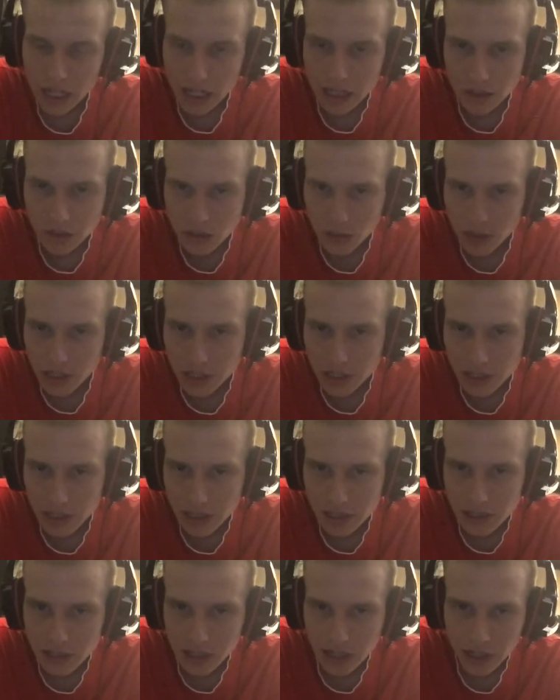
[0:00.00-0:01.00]
So the Red
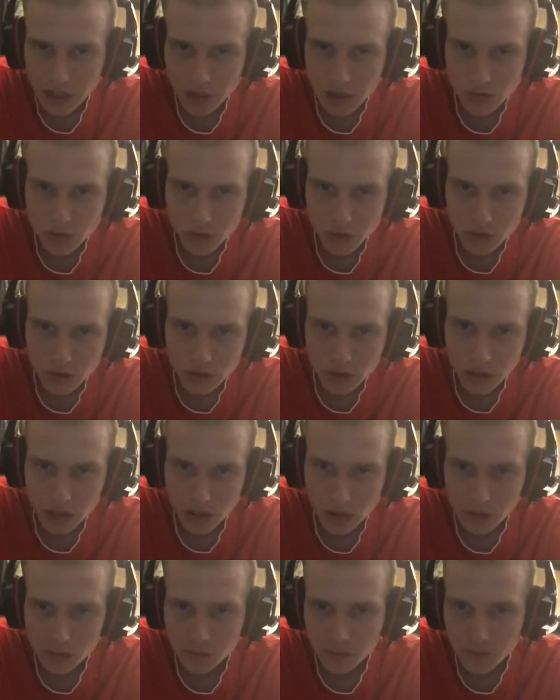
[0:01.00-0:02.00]
Sox get Alex
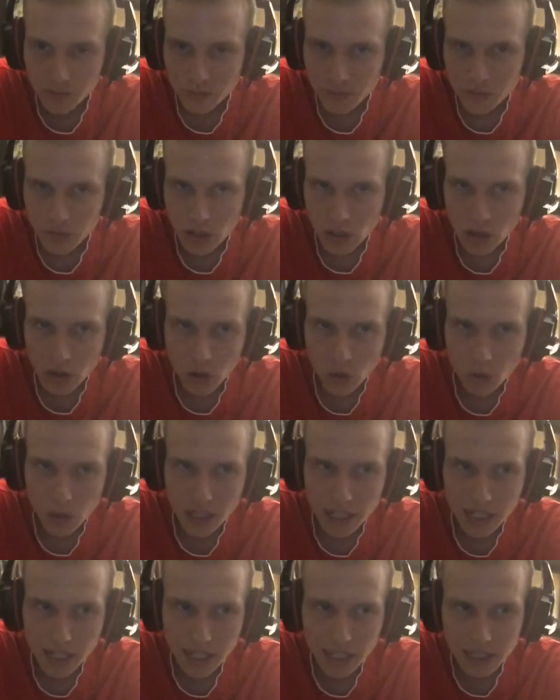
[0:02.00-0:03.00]
Verdugo, who
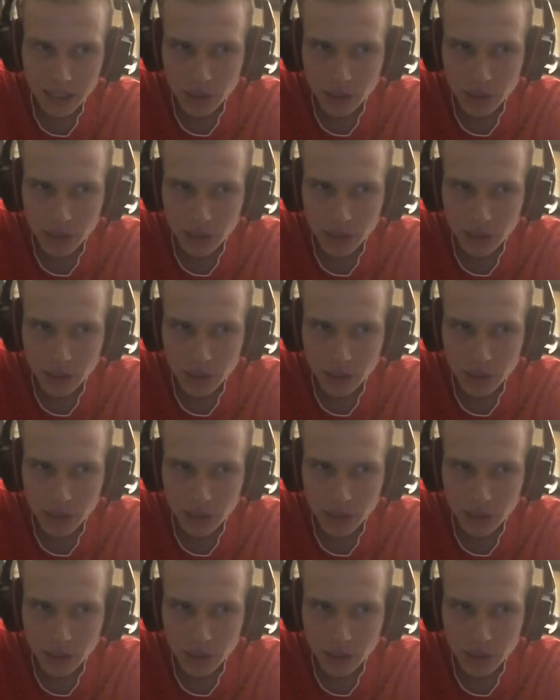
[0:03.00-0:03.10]
again